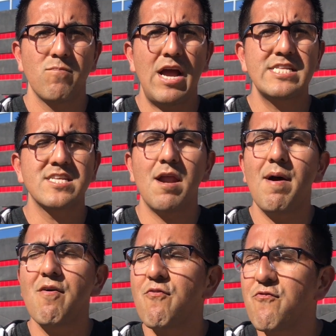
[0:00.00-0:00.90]
right? It's not
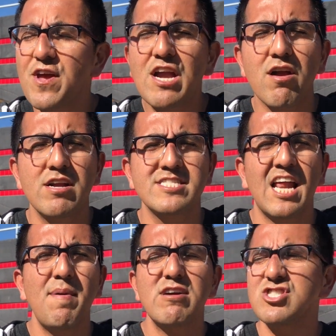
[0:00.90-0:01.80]
about fear. It's
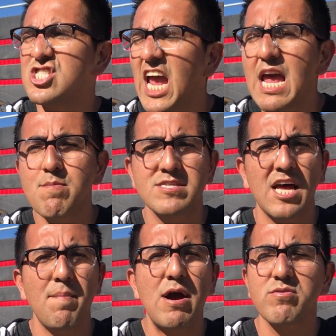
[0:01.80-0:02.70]
not about shame. It's
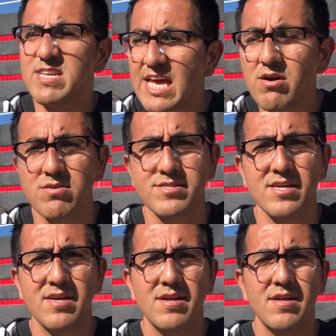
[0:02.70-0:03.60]
not about guilt.
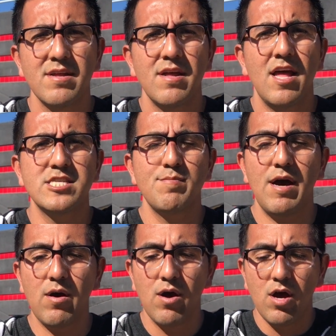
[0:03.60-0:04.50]
It's
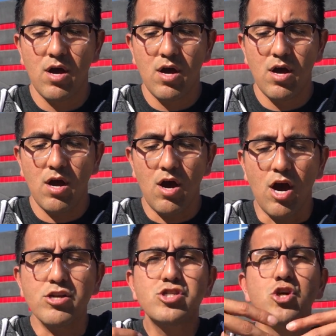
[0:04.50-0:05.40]
about
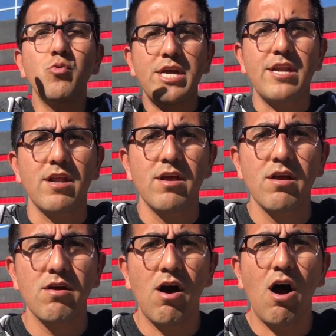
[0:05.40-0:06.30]
undoing
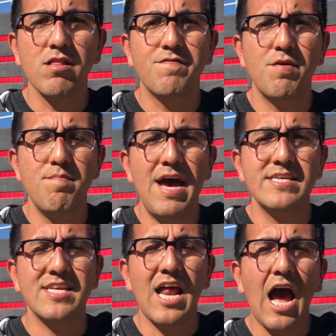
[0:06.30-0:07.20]
all of the
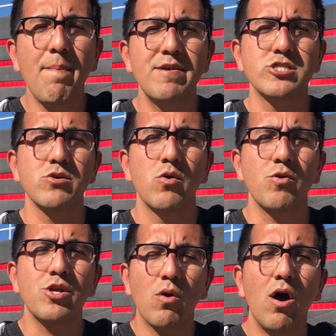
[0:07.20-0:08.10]
mess that happens
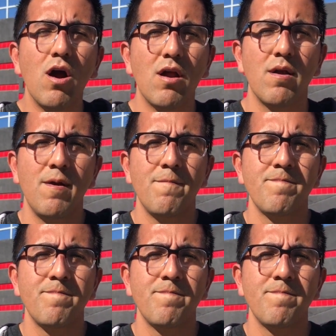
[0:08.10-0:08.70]
when you are